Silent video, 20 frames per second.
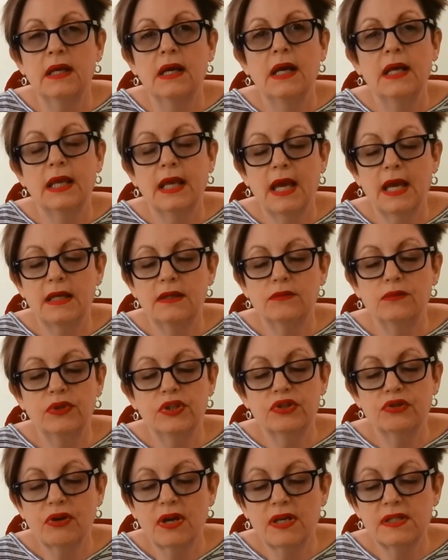Again,
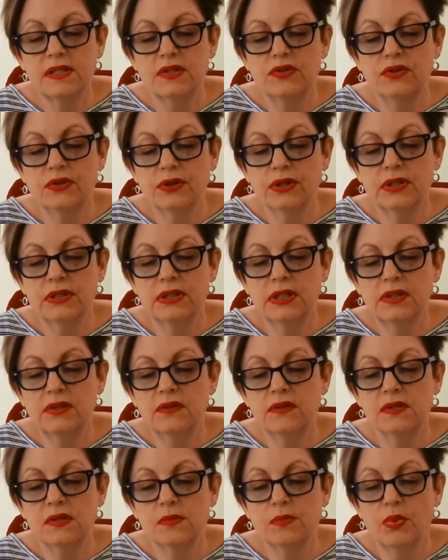we trust in your
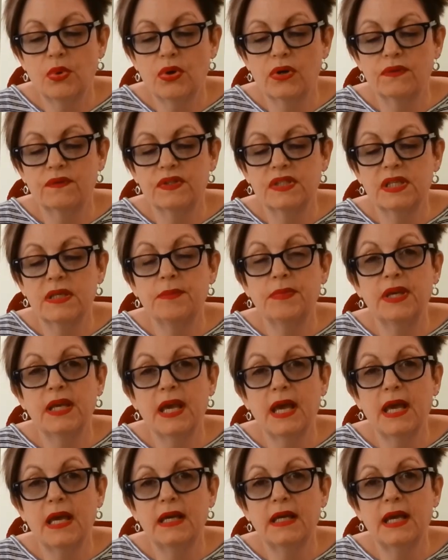continued support of
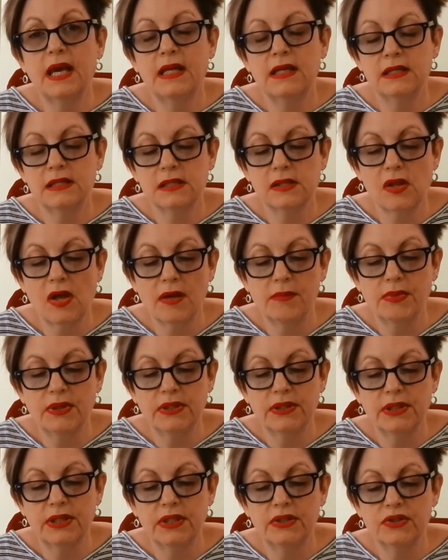CPA and its
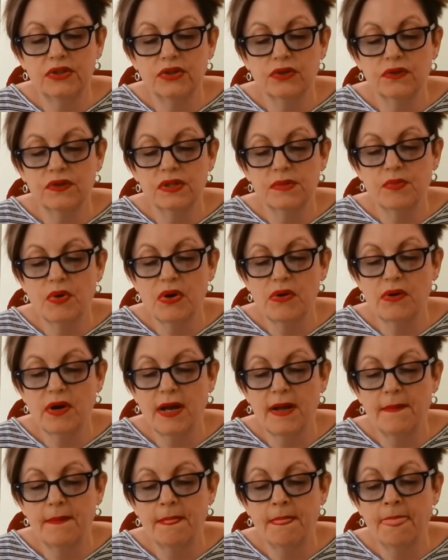liability insurance
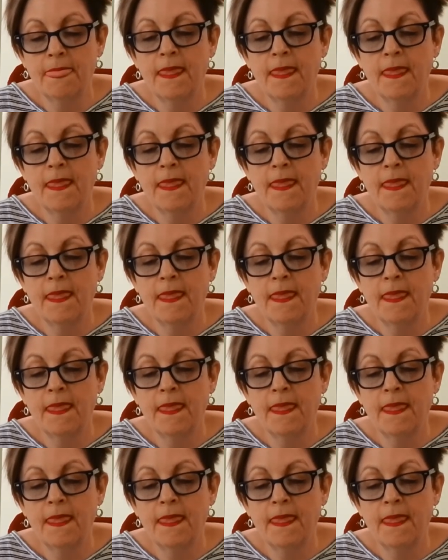program.